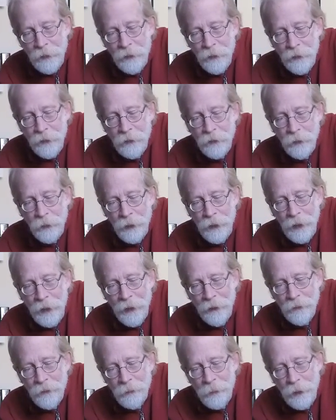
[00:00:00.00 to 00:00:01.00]
this one
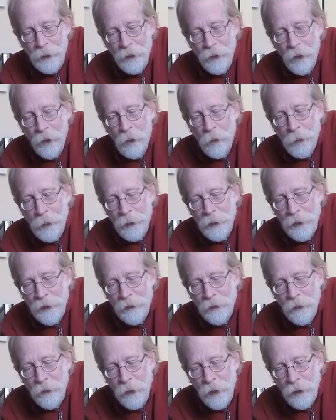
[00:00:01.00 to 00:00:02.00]
hasn't been opened in
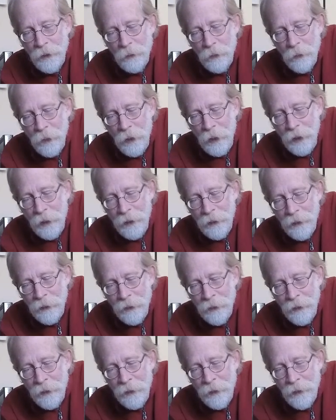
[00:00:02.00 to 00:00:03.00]
quite a
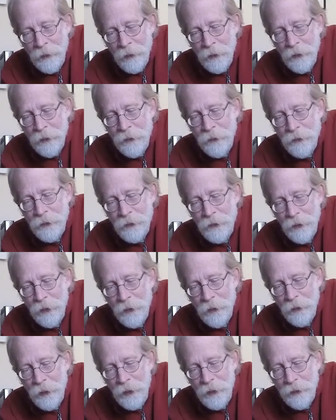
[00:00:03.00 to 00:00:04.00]
while,
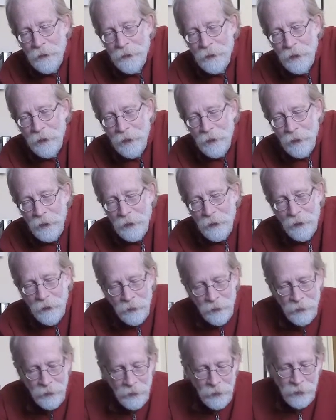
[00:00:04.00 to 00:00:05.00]
so it's a
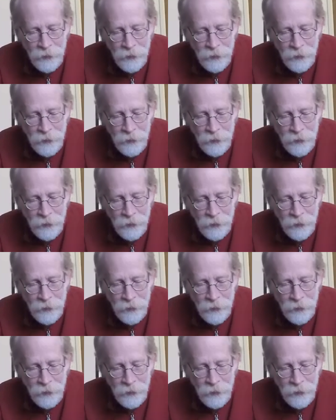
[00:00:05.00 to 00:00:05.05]
little